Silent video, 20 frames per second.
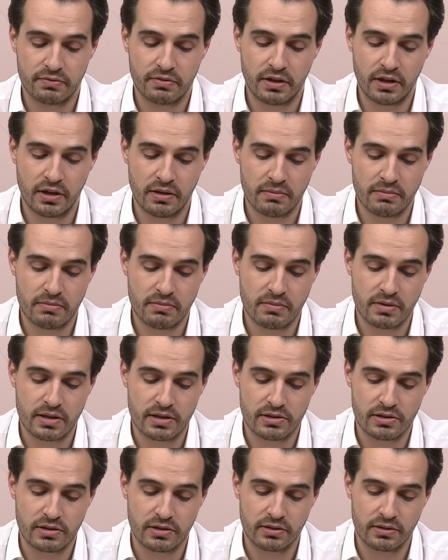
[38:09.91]
him
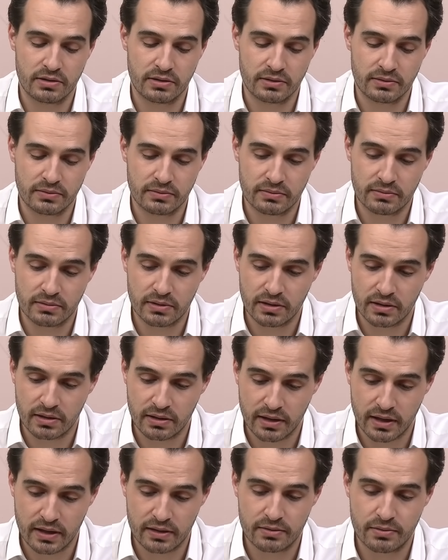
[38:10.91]
as a
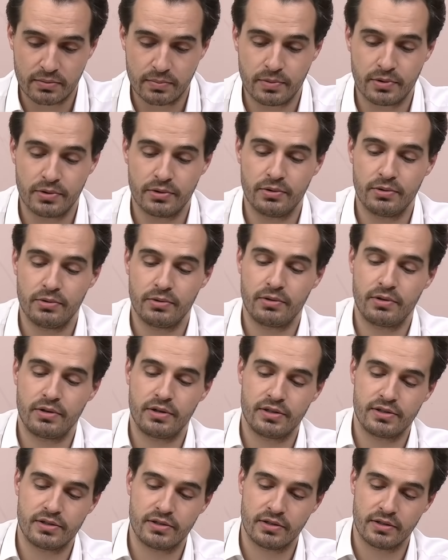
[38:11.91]

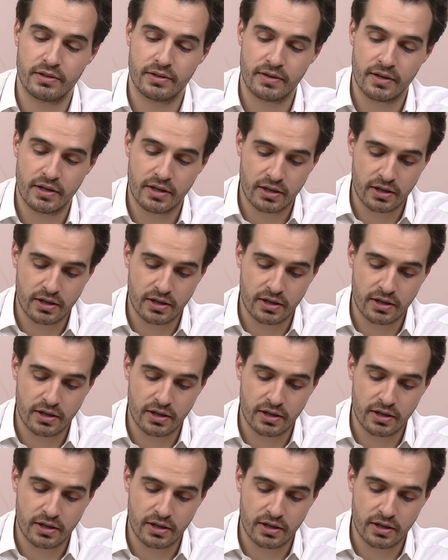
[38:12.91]
entrepreneur, as a